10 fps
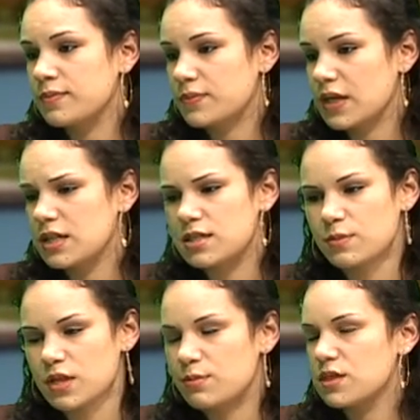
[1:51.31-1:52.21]
Because
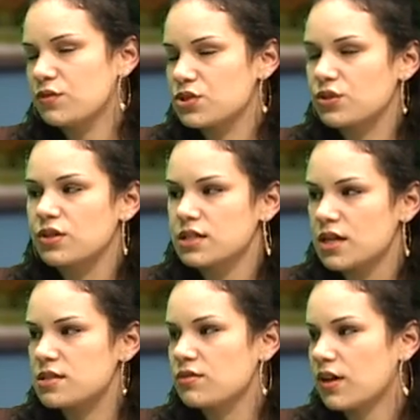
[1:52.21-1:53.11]
sometimes if you show
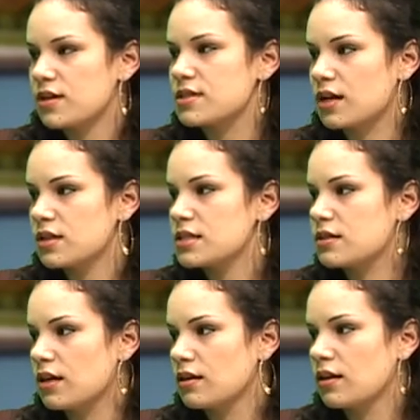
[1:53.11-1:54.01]
excessive assets,
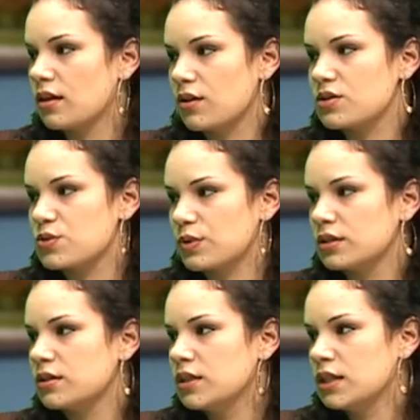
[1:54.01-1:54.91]
then the lenders
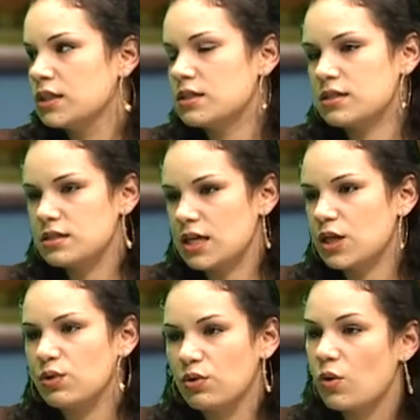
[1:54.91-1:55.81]
will say
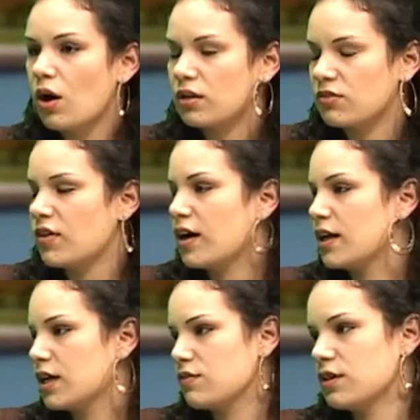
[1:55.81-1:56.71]
you don't qualify,
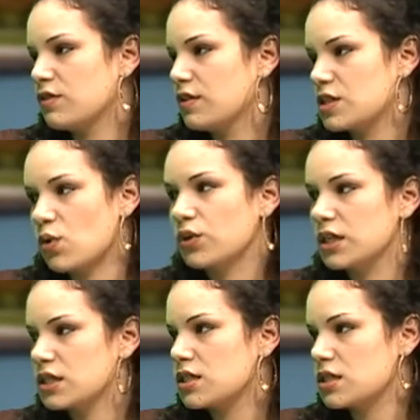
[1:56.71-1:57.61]
even if it's
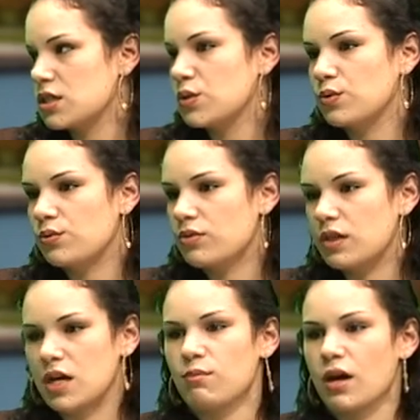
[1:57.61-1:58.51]
only to
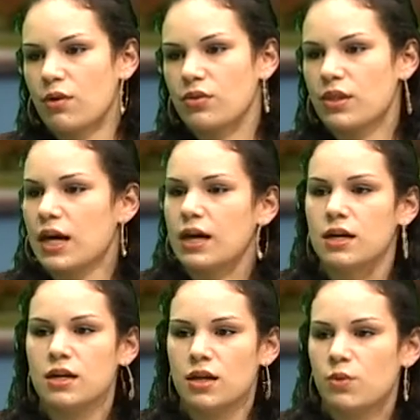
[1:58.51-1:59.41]
the amount
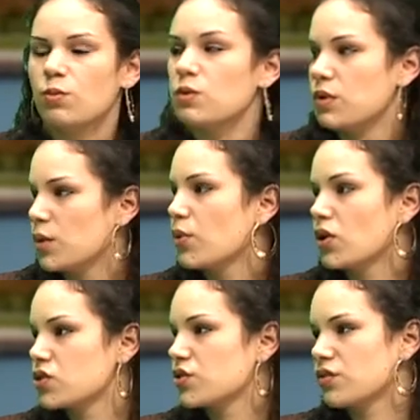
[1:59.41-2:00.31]
that would be a
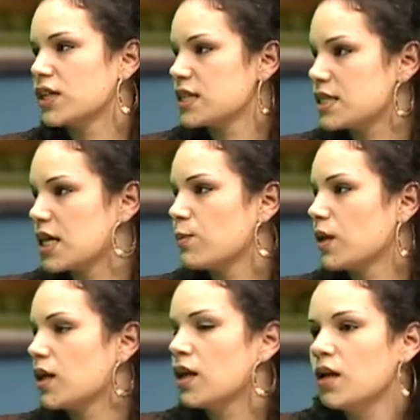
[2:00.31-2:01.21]
partial reinstatement.